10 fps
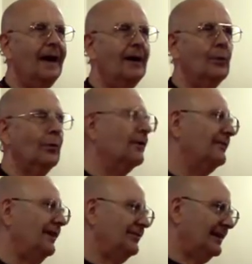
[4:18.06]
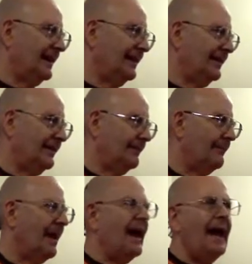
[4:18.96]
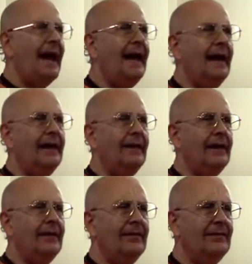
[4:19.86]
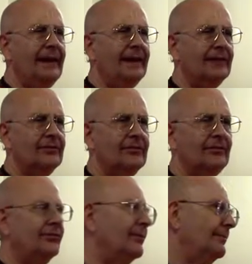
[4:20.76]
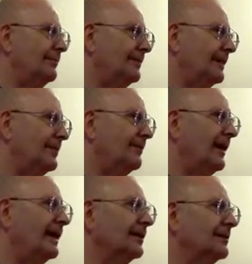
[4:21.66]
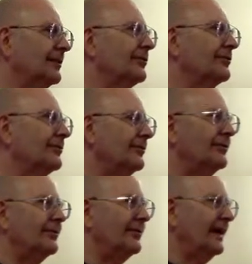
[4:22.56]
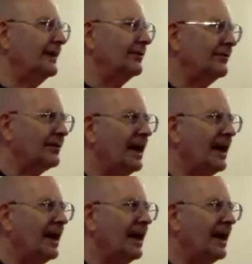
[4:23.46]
we're investigating them. And in the Vedic system, in the Vedic literatures, the Vedas,